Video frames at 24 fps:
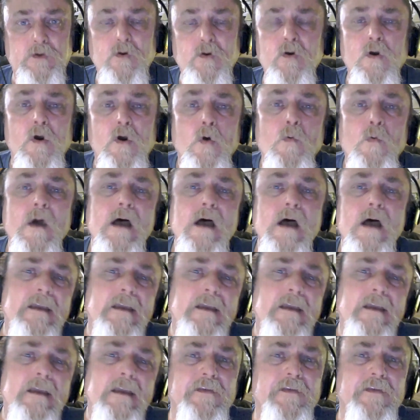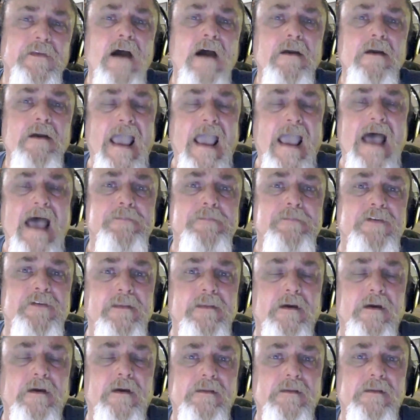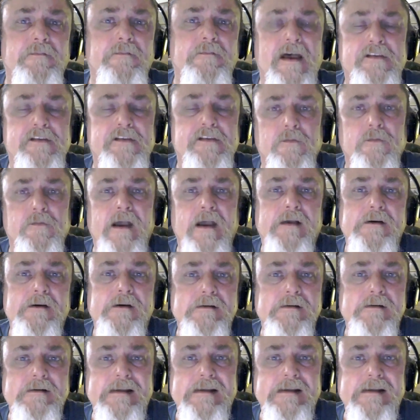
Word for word: Well, you know there are gaps in the the fossil record in